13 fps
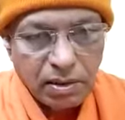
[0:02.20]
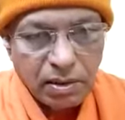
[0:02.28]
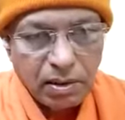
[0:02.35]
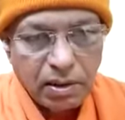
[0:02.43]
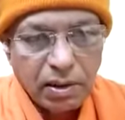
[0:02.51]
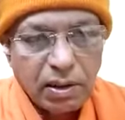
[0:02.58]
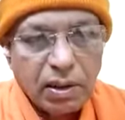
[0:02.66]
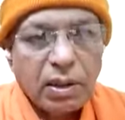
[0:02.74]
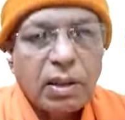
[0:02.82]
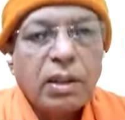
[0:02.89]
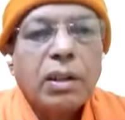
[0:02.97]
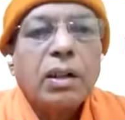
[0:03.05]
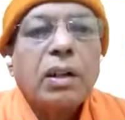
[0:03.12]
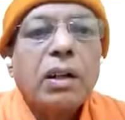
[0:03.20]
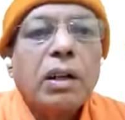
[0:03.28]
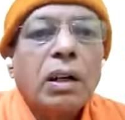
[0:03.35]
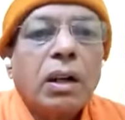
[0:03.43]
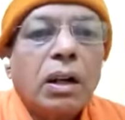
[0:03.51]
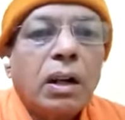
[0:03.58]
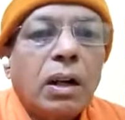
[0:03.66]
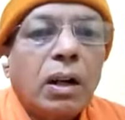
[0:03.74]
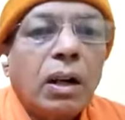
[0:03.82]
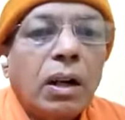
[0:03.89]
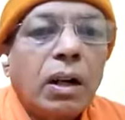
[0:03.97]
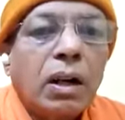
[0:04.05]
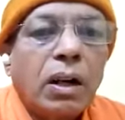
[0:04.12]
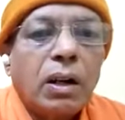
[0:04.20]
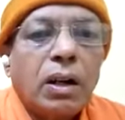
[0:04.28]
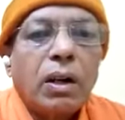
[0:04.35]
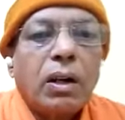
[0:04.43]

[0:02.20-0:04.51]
(silence)